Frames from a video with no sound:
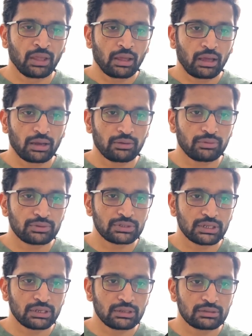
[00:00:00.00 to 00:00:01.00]
And if you
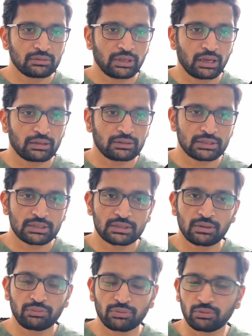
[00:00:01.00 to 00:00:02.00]
check, so yeah, this is
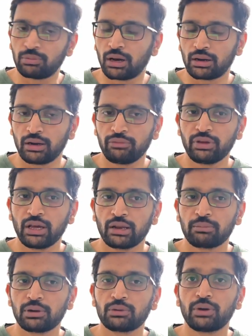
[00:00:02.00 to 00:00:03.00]
the foo bar and we are
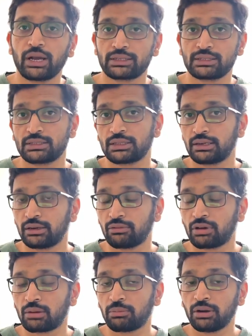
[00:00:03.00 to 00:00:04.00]
able to access that
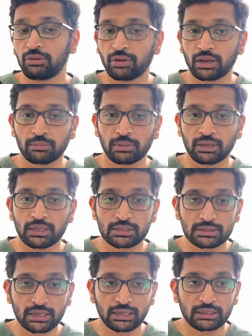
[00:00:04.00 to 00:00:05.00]
environment variable
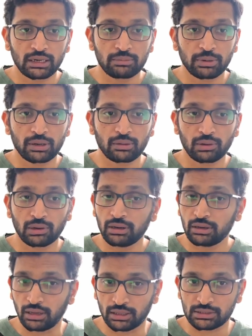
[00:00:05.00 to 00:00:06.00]
inside that
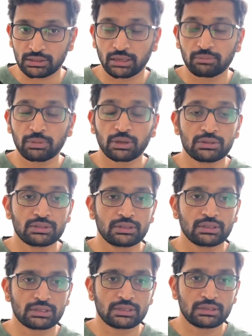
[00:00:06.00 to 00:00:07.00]
particular task. And because
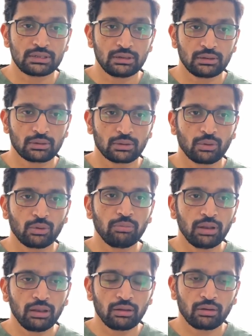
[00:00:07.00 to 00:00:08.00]
this is a
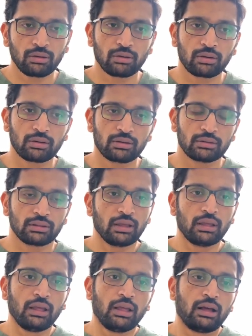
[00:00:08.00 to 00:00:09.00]
global or
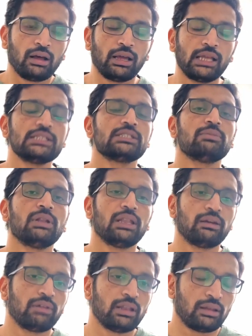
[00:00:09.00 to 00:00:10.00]
Ansible
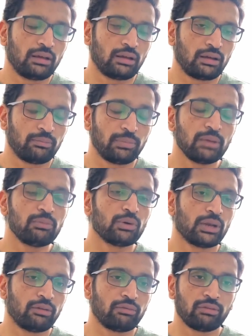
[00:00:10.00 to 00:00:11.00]
level,
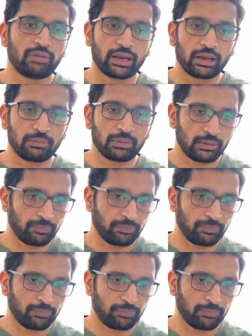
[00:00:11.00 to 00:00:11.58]
playbook level variable.